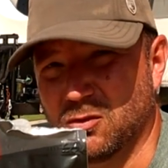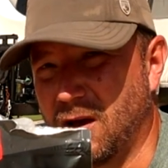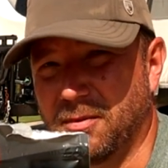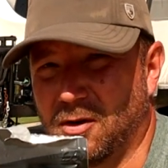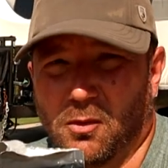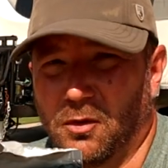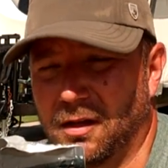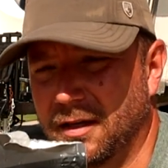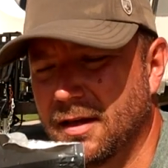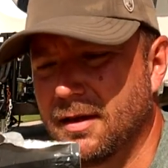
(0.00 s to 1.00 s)
just wipe it on,
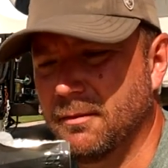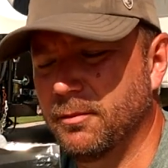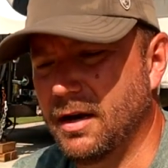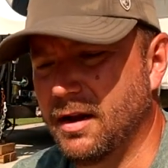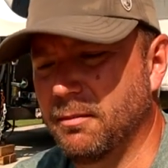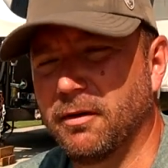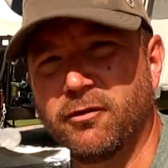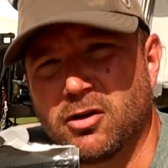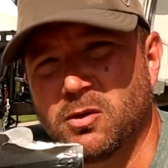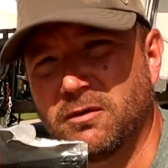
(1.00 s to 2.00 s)
really. But
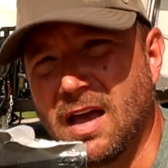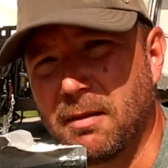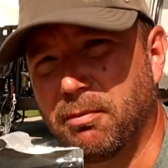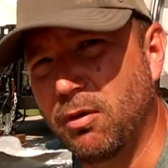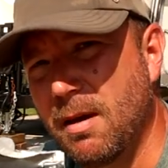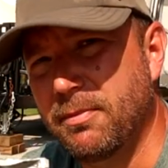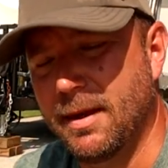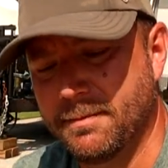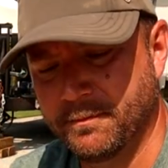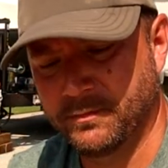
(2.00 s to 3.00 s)
first we've got to prep
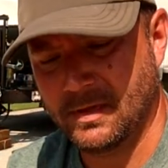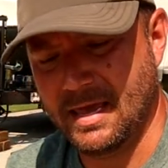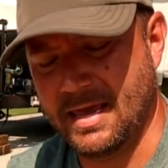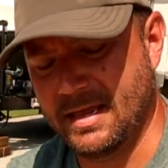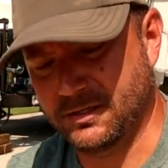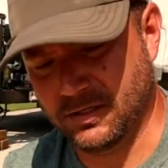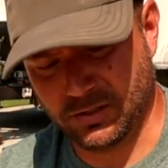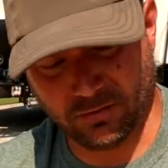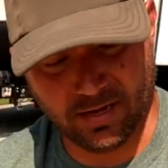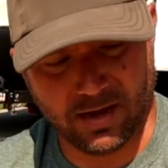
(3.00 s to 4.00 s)
it, and to
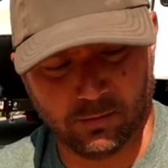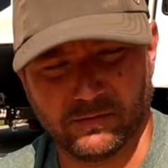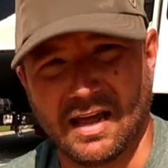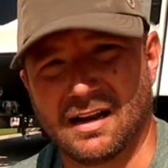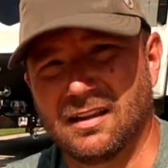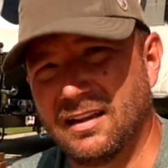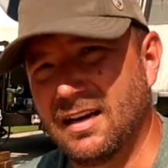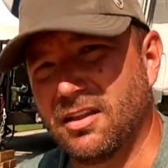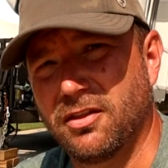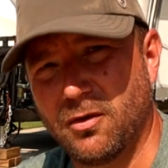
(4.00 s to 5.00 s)
do that we've got to
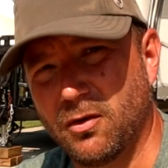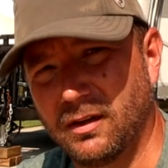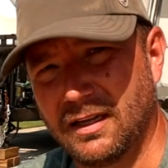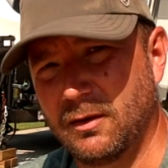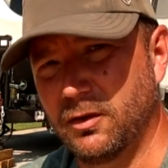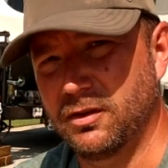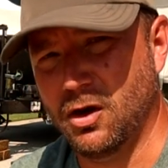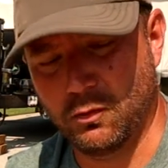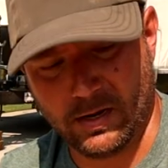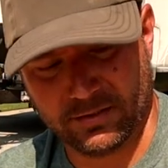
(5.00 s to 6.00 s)
clean it thoroughly with
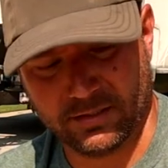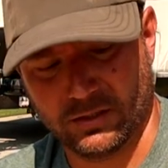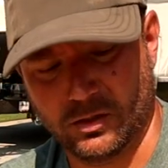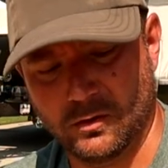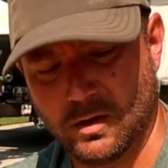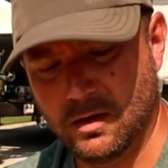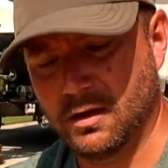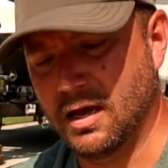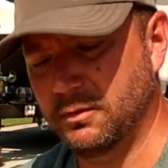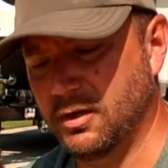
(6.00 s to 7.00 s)
no residue.
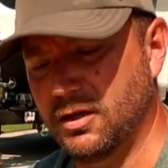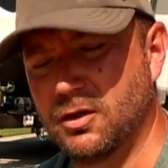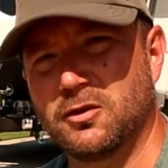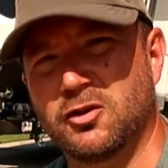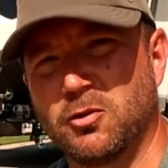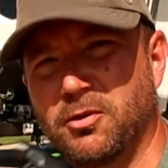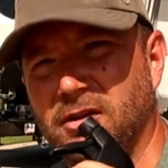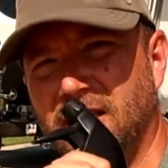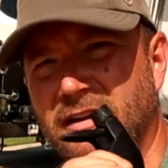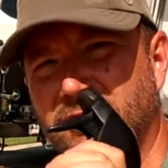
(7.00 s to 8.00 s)
I'm going to use Super
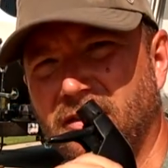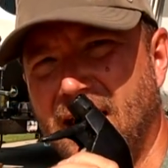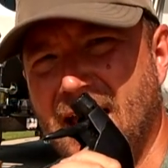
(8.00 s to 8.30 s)
Clean for